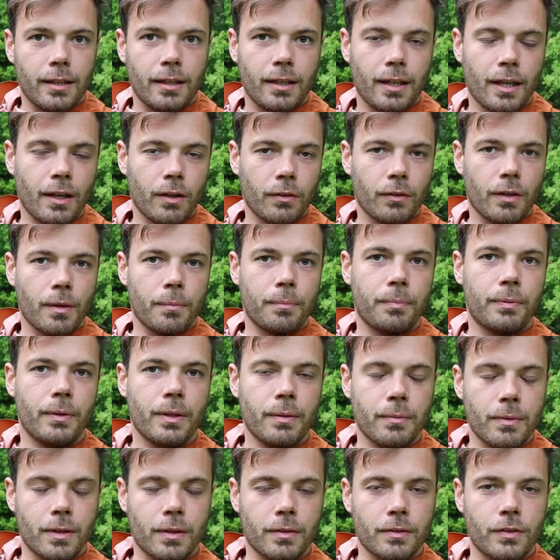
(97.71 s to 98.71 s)
It held up
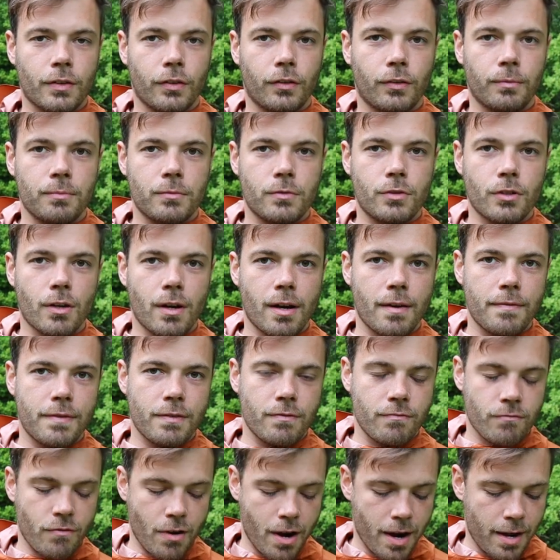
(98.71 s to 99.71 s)
pretty well to some
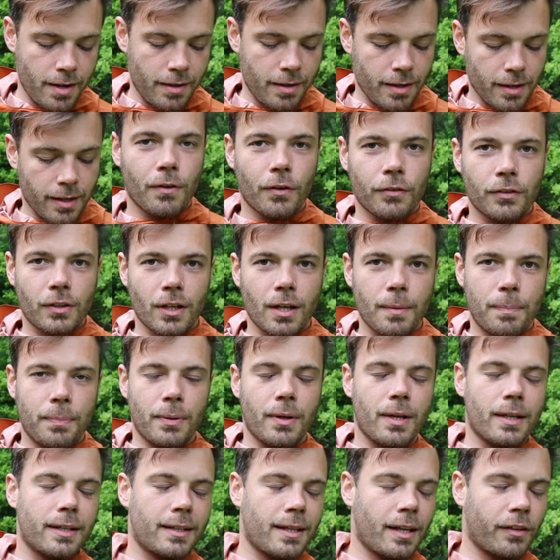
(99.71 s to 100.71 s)
driving rain. If I was going to
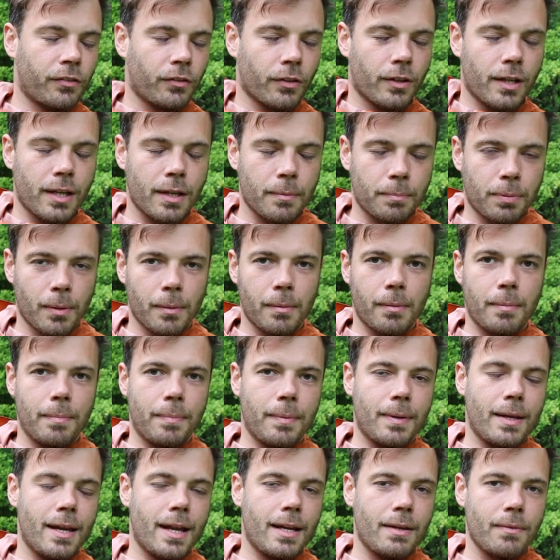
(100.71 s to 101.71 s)
put a guess on it, it'd probably
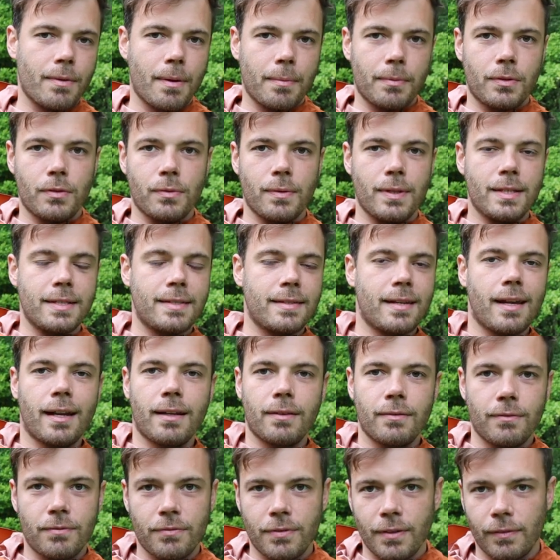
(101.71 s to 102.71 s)
be anywhere between
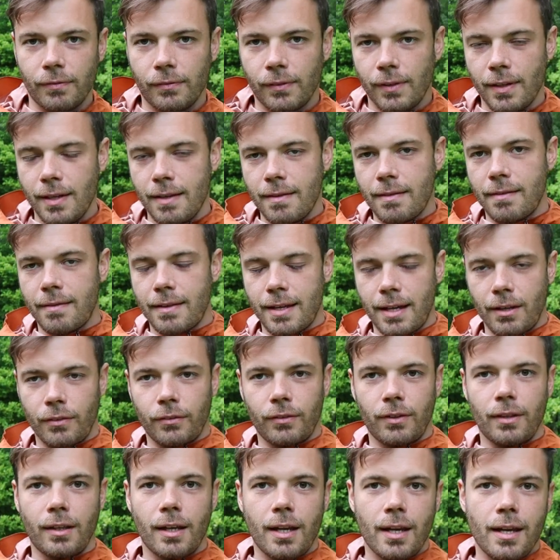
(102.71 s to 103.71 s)
10 and
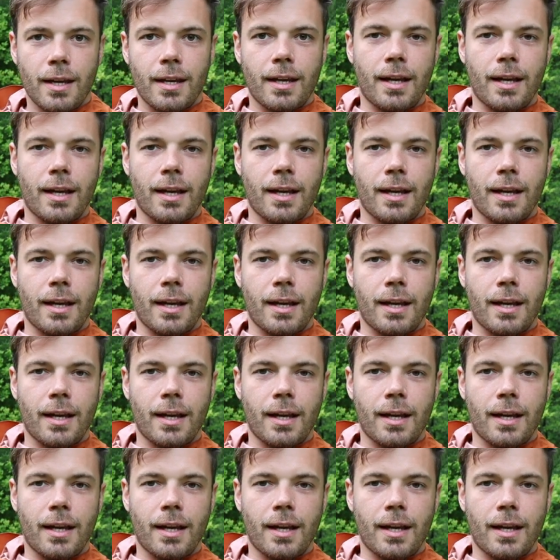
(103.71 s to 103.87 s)
15,000.